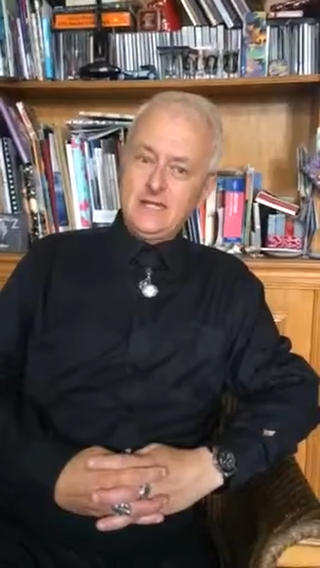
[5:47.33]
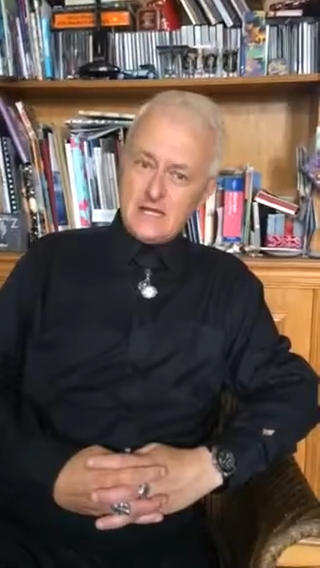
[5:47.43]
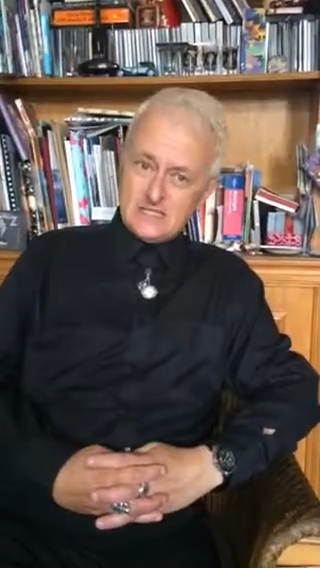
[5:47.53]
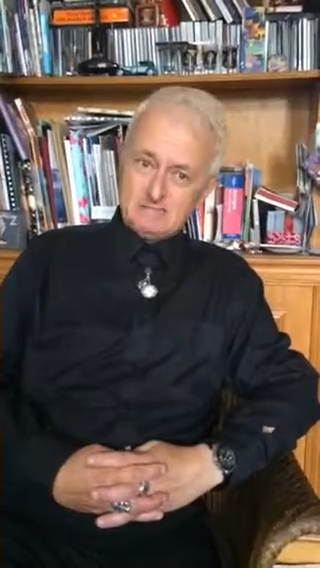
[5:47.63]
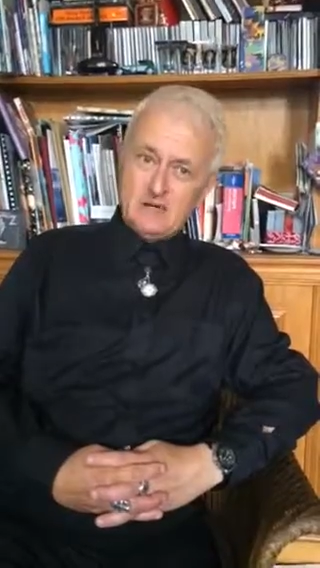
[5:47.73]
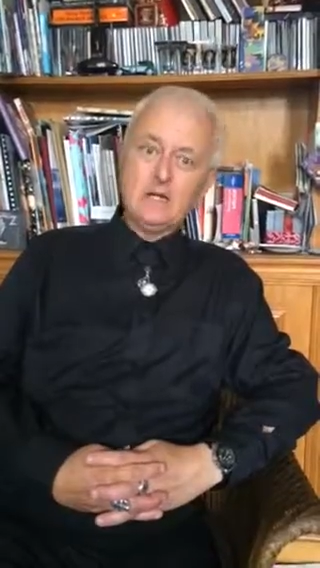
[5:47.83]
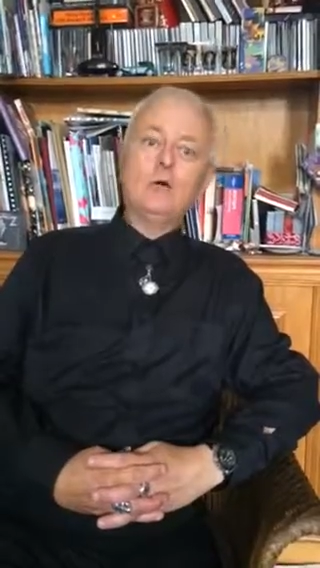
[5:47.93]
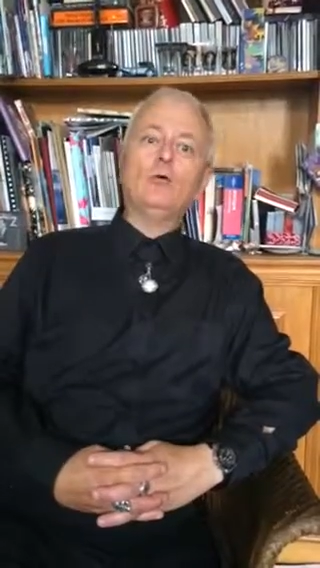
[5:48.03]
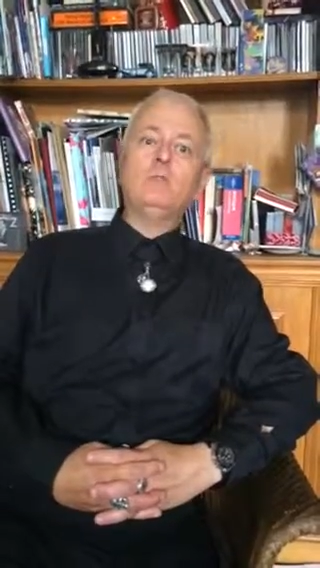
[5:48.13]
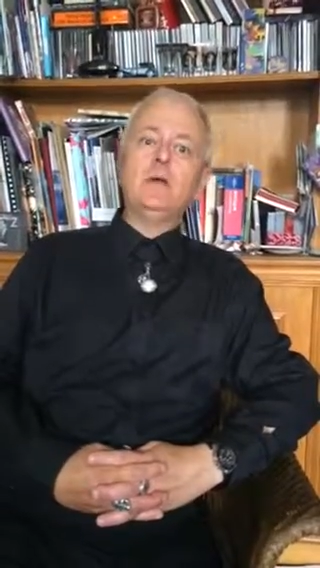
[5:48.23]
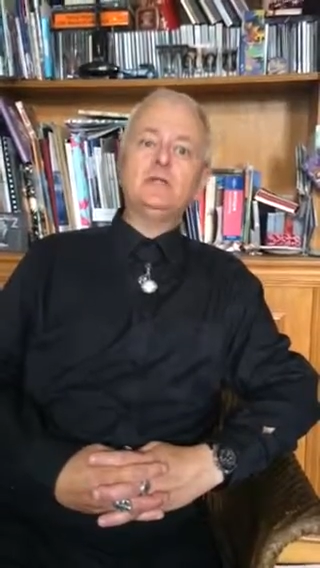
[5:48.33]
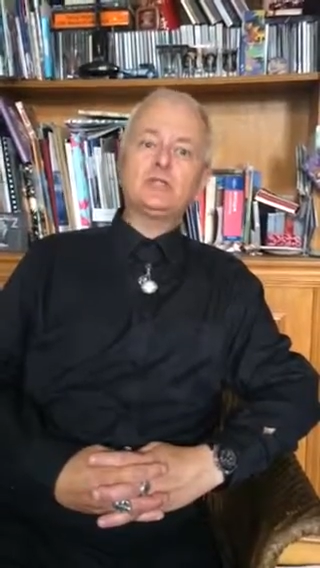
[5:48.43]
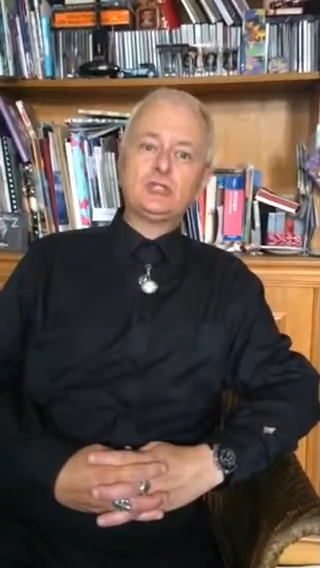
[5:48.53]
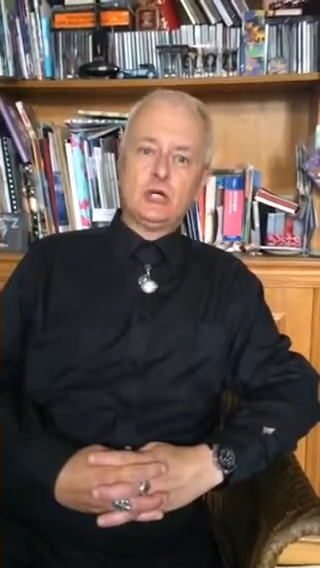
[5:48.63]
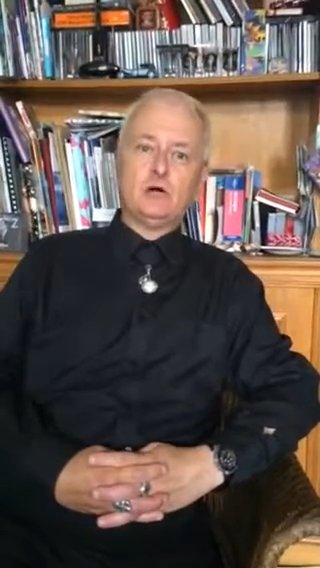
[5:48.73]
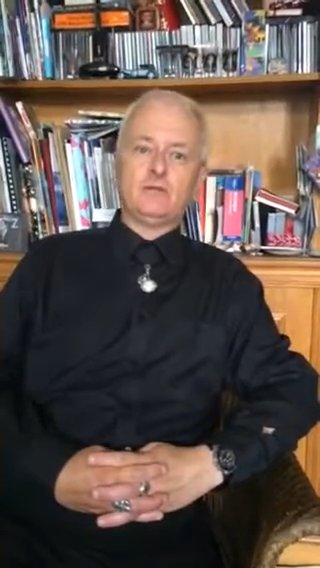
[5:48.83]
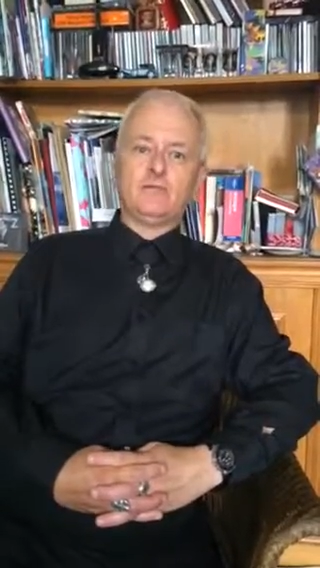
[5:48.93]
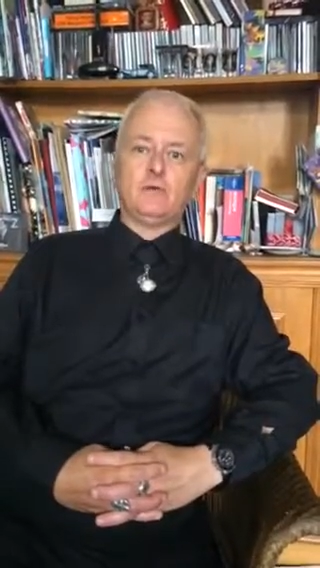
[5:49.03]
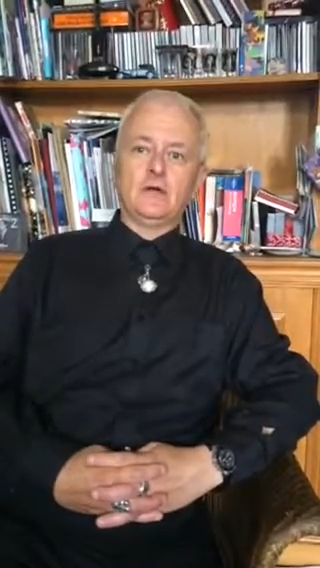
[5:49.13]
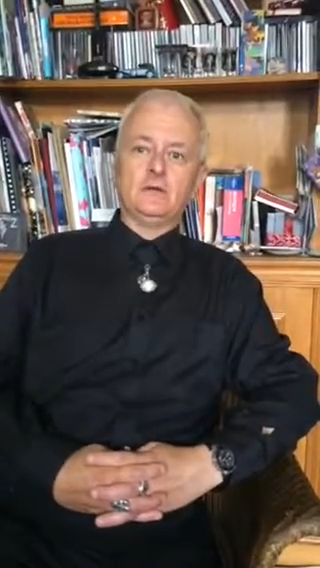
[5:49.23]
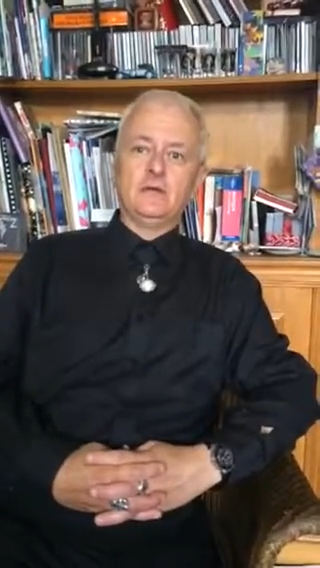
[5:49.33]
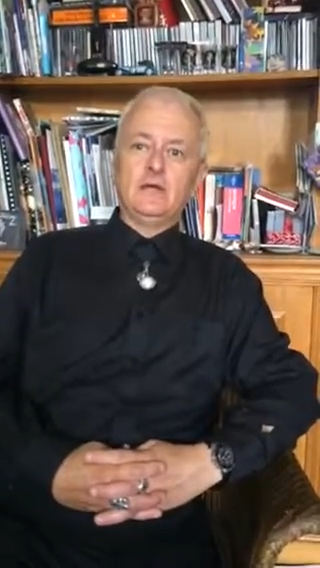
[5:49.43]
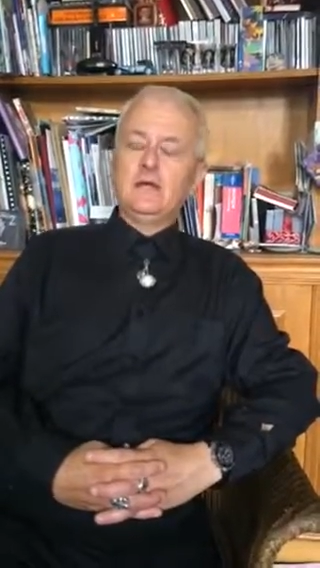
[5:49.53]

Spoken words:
yes, by all means chant for it.